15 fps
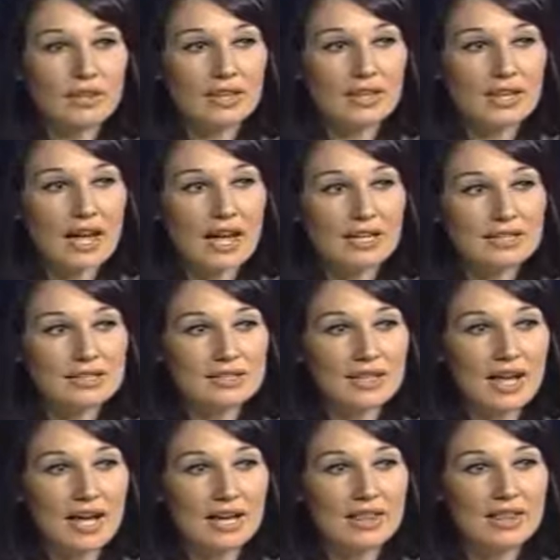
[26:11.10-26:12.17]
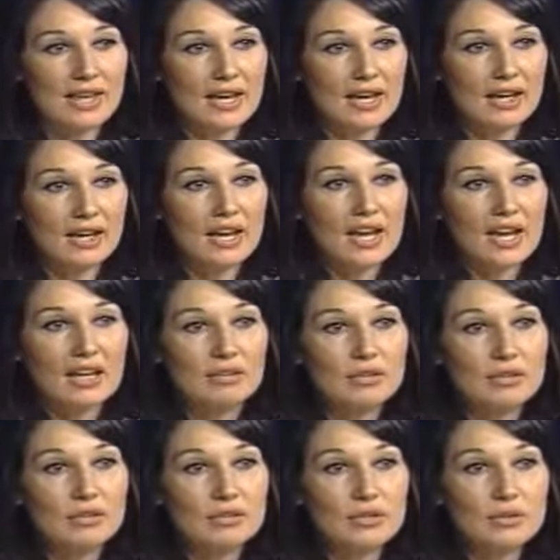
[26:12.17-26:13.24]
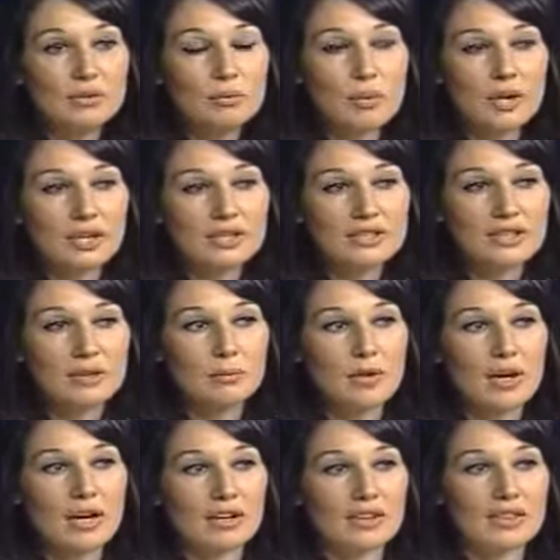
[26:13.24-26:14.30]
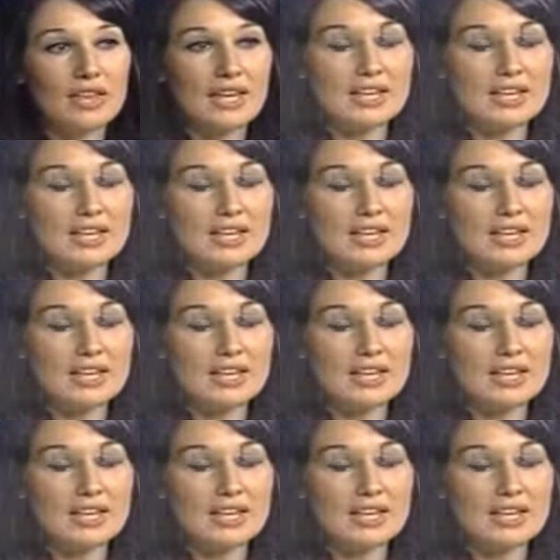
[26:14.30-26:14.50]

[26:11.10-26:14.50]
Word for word: the last slide there. If you do work somewhere that